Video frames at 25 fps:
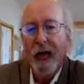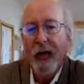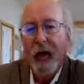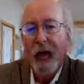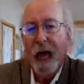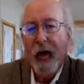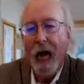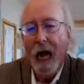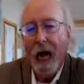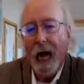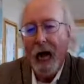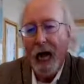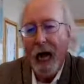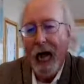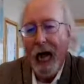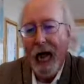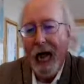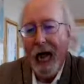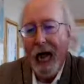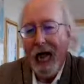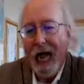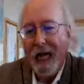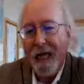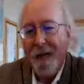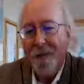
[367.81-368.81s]

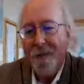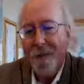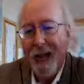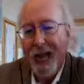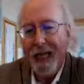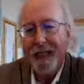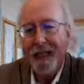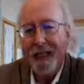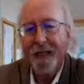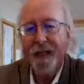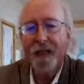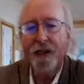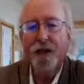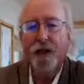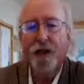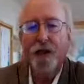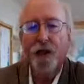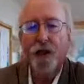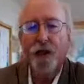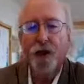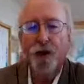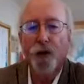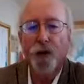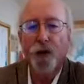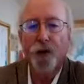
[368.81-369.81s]
high
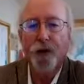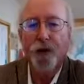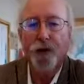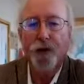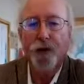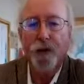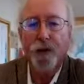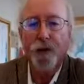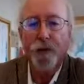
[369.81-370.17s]
magnitude